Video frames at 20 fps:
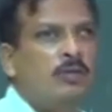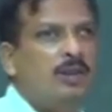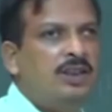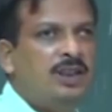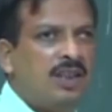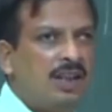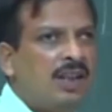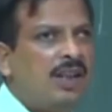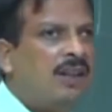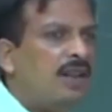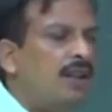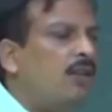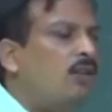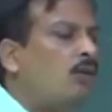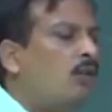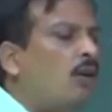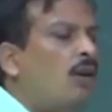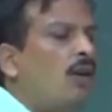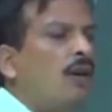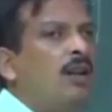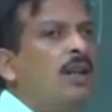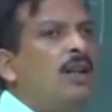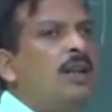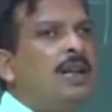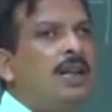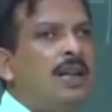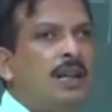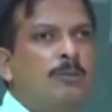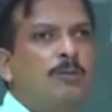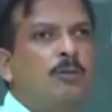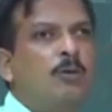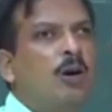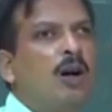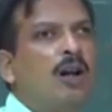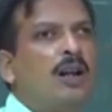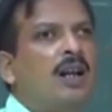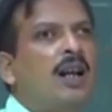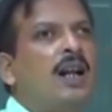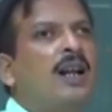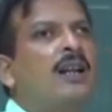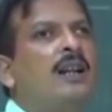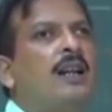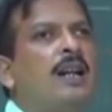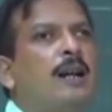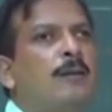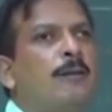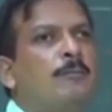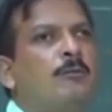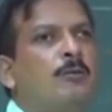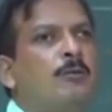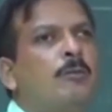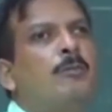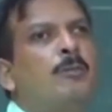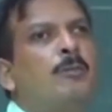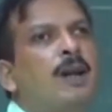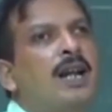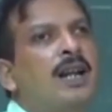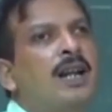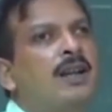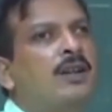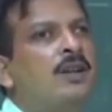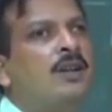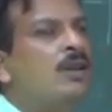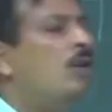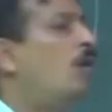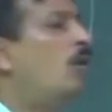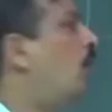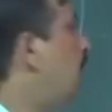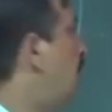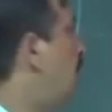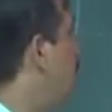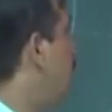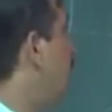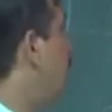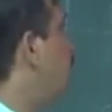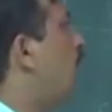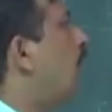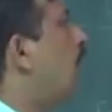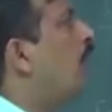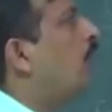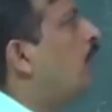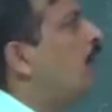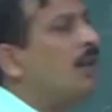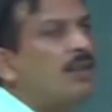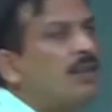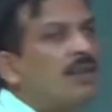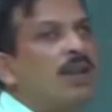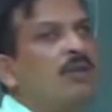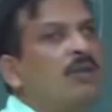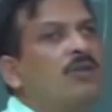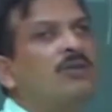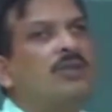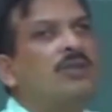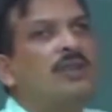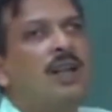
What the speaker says: we generally call F1 and F2 plane, where the vowel sounds